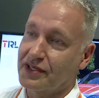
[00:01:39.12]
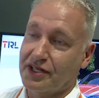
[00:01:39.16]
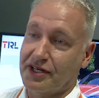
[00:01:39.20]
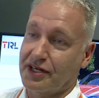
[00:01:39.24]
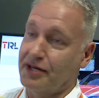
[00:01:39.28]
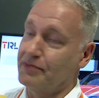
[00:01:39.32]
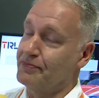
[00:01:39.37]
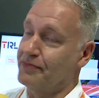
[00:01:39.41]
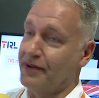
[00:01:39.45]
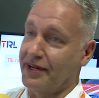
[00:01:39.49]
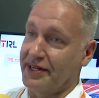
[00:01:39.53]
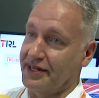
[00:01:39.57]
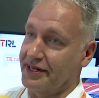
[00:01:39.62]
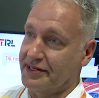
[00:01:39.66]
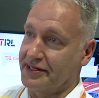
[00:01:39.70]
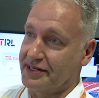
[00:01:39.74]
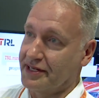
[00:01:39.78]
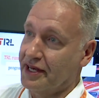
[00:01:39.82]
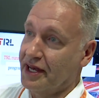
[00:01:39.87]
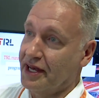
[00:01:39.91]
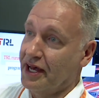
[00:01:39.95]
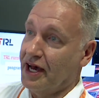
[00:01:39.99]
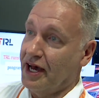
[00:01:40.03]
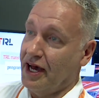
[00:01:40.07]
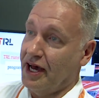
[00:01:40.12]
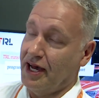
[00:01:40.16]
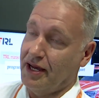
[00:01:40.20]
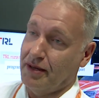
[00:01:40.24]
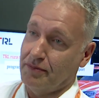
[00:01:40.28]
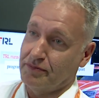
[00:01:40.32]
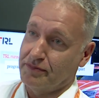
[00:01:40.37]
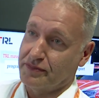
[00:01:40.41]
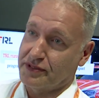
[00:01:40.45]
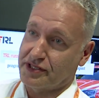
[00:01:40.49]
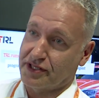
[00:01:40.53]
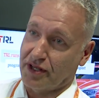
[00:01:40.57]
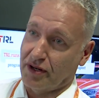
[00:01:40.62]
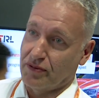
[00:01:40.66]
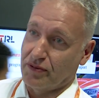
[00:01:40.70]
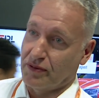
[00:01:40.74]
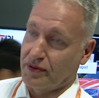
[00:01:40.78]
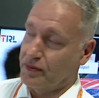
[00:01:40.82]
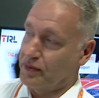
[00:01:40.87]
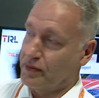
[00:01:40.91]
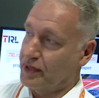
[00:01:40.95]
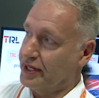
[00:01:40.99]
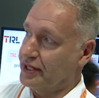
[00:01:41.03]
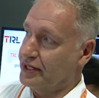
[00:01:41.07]
Completely. So
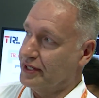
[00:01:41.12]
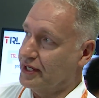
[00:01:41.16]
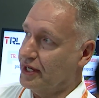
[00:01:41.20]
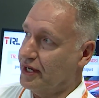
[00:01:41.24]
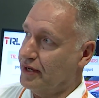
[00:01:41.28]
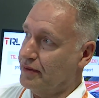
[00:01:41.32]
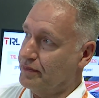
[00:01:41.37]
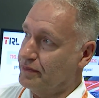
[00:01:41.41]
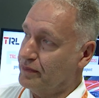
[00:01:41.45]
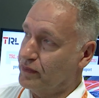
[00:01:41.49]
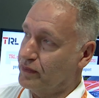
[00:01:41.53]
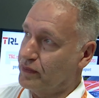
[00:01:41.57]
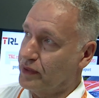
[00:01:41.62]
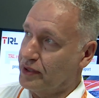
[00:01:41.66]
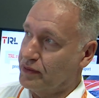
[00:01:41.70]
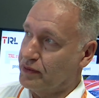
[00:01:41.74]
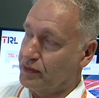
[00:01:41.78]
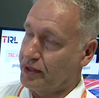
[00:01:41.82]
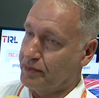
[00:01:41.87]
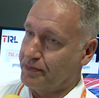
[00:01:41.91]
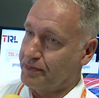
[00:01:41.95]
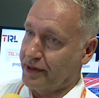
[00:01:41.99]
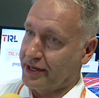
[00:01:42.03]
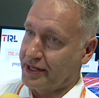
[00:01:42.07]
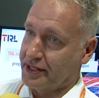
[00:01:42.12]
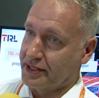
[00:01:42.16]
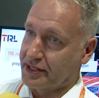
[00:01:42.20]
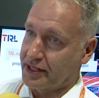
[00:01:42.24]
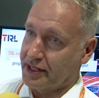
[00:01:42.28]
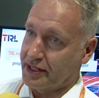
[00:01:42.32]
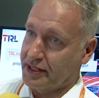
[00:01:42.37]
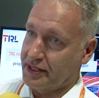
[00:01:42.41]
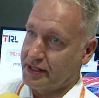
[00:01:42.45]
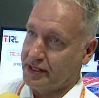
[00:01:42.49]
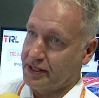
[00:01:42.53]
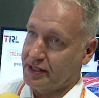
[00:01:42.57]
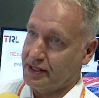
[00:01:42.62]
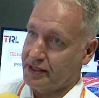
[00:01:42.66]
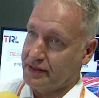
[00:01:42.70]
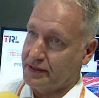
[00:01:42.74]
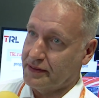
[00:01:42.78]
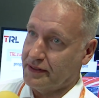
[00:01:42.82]
we bring the